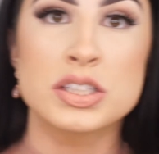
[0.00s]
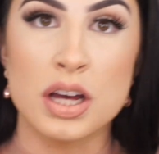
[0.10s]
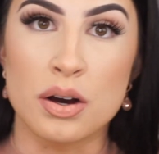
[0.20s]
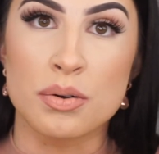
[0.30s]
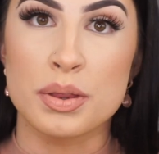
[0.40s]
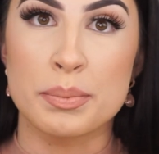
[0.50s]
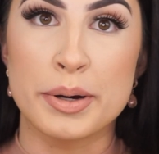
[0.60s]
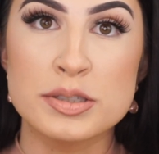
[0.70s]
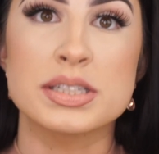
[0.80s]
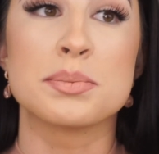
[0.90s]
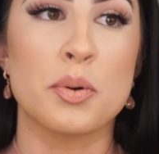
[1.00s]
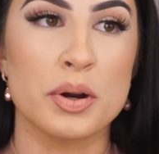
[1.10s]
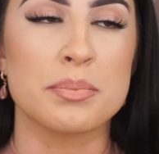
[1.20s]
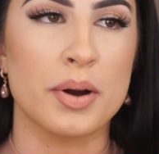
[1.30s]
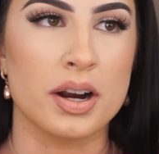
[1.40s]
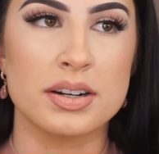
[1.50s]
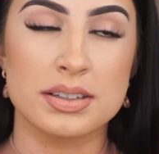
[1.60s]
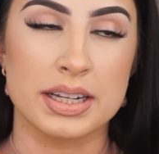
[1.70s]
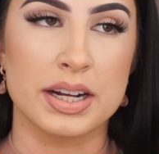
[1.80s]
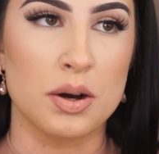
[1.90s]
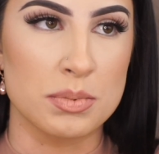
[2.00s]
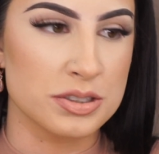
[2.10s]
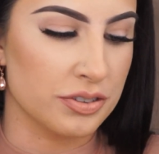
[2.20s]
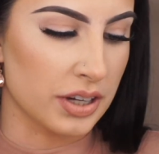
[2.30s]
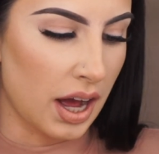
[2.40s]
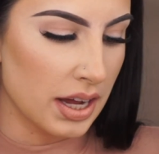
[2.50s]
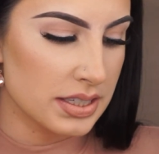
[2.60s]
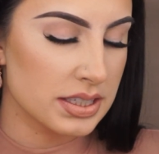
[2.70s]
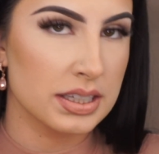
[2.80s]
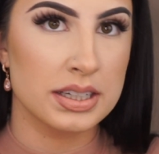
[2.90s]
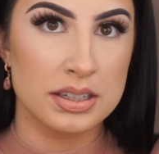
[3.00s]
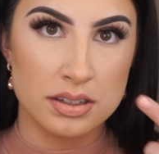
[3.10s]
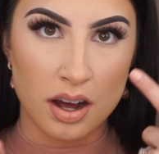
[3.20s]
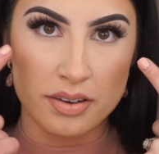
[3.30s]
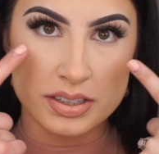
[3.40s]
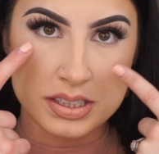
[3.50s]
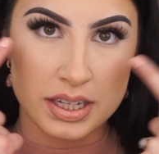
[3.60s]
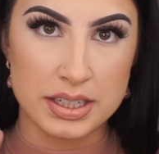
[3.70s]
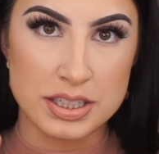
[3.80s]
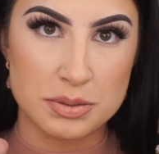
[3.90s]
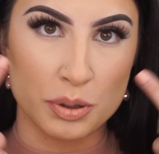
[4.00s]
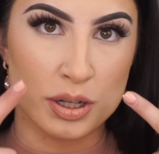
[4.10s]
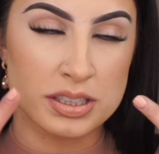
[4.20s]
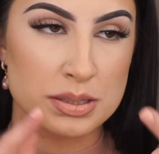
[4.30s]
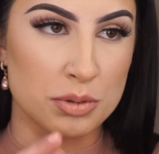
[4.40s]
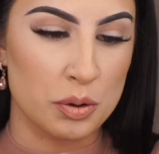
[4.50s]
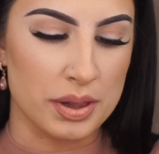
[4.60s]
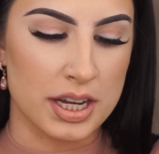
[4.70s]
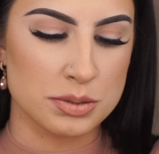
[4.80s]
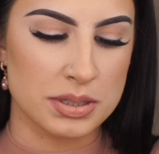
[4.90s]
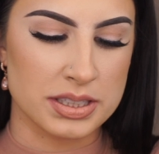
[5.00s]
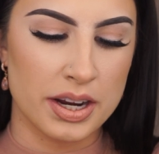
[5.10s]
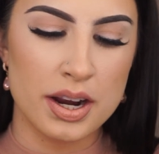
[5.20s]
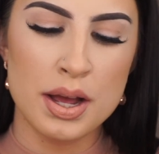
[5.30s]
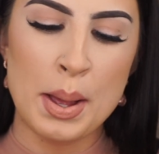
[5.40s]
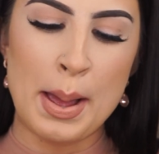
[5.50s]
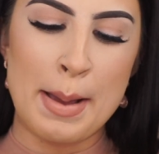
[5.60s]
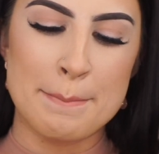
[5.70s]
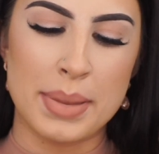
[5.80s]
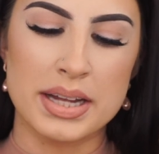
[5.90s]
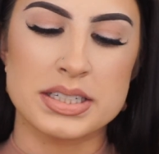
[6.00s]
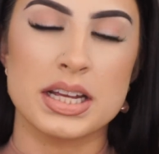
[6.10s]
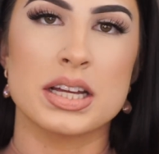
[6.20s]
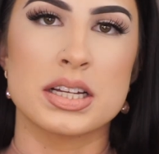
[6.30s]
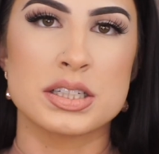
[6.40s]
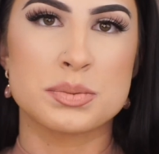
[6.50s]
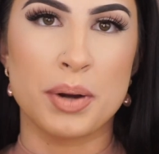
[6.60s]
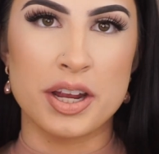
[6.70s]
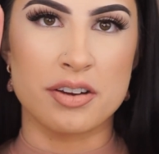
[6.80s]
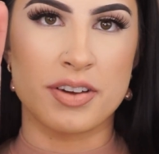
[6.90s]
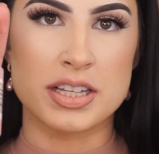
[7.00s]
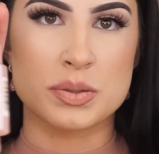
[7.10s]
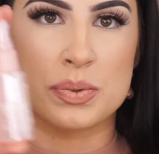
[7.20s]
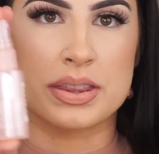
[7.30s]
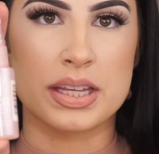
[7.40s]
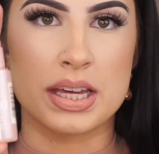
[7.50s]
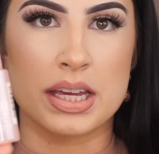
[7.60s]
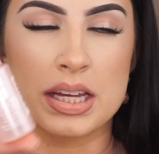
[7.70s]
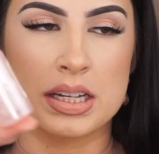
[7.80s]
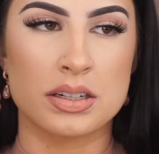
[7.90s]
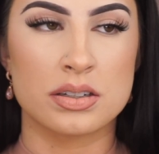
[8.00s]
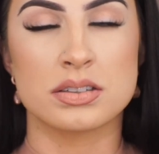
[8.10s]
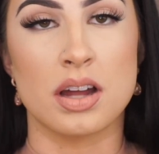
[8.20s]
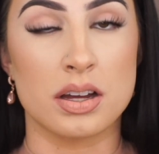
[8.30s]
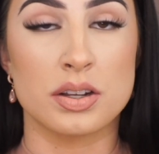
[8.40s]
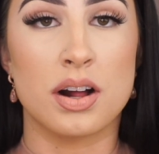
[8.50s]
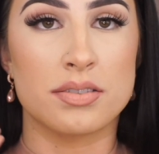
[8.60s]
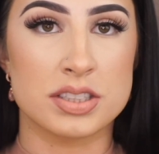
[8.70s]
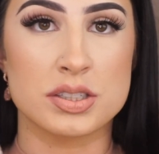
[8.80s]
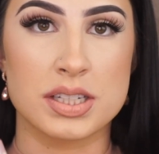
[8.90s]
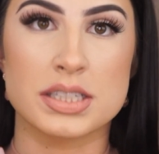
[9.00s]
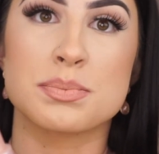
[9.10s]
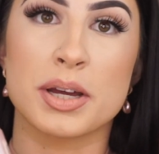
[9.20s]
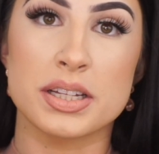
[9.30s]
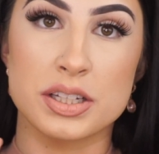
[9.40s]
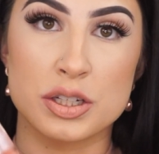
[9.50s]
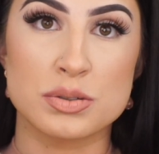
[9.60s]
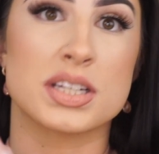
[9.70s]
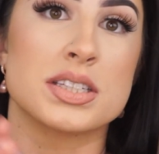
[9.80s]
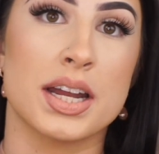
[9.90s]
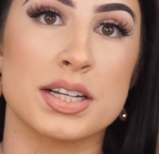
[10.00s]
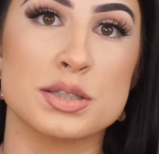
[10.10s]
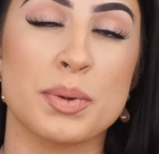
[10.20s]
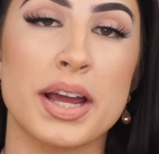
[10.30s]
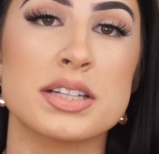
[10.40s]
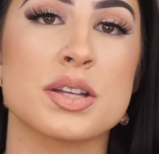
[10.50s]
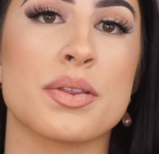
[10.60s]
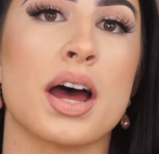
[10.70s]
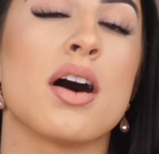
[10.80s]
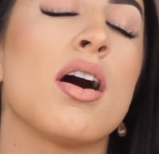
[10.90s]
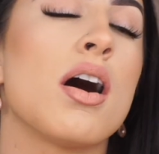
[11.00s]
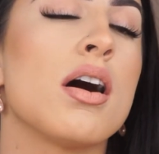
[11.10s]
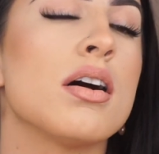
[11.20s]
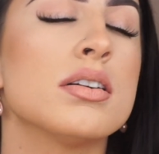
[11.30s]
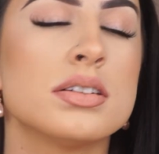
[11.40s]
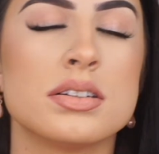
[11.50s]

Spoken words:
So the most important part that I almost forgot, obviously I need to put on some lower lash mascara, but spray your face with the, you don't have to use this, but use a setting spray so that all